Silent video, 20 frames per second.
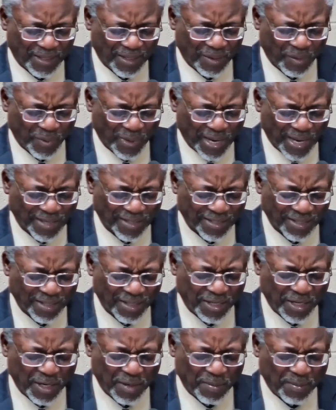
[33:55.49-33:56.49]
We ask in the
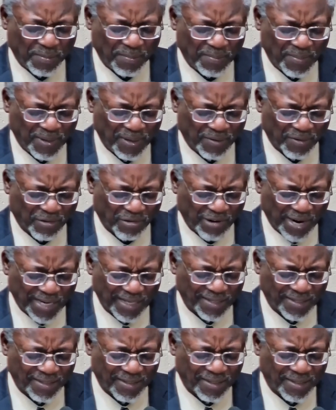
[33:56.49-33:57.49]
name of
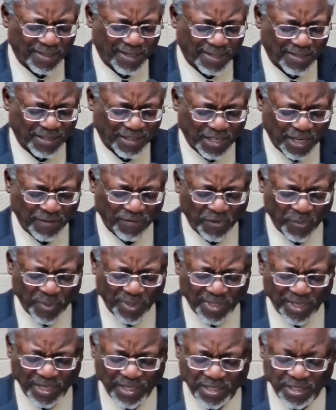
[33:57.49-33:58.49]
Christ, our Savior, with
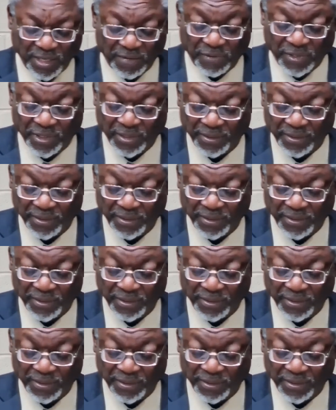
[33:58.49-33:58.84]
thanksgiving.